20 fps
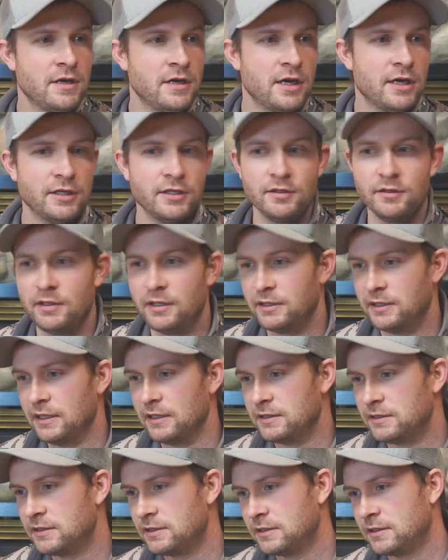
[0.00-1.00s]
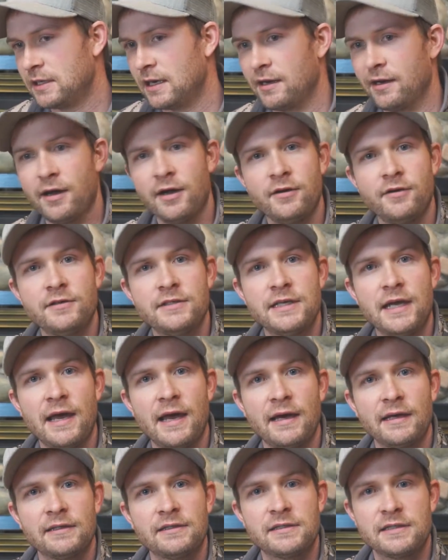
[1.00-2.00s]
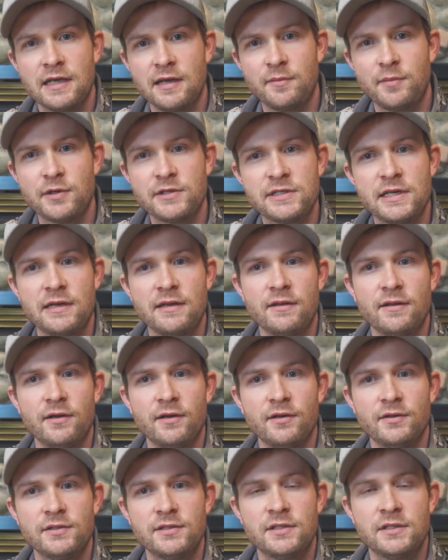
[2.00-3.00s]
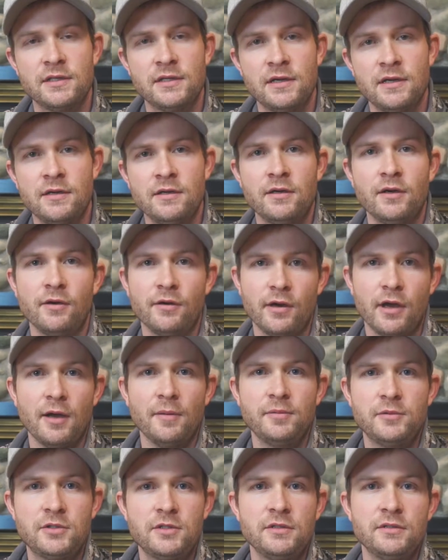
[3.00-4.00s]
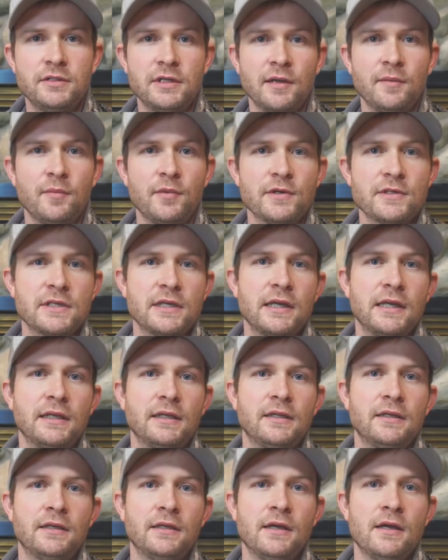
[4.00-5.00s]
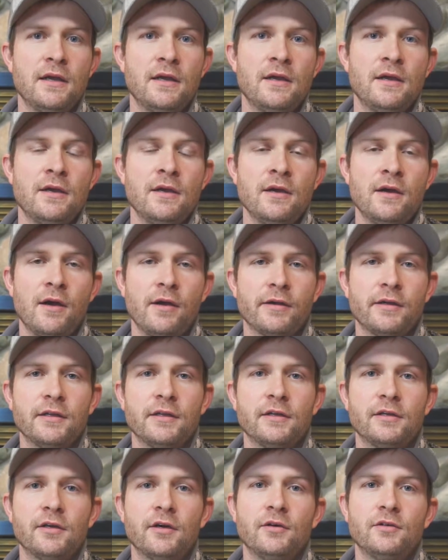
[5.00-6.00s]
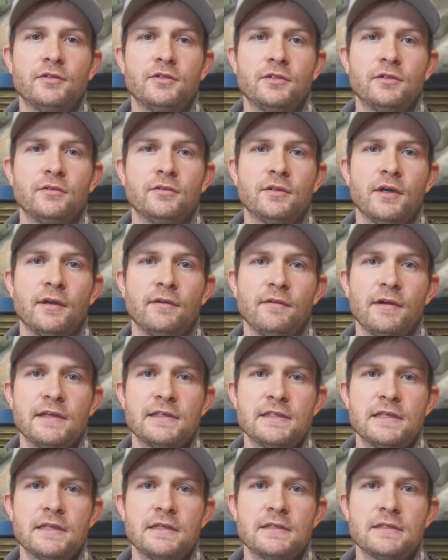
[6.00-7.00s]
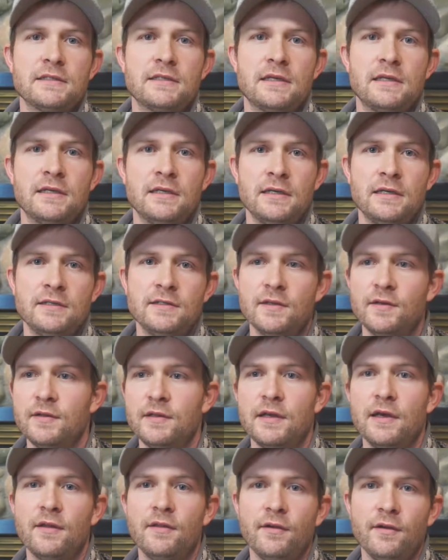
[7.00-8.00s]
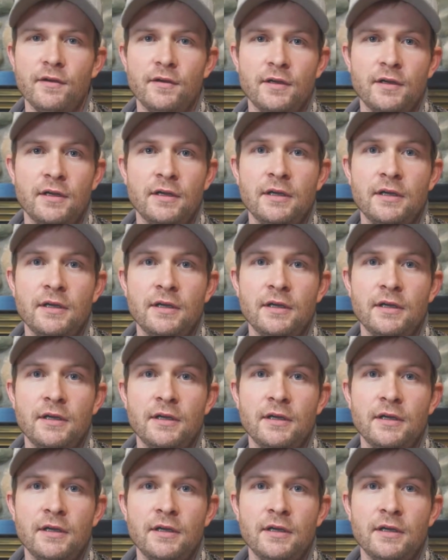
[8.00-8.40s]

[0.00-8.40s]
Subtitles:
unit that's got 100 tags, 10% of those, or up to 10%, are going to go to non-residents. So the other,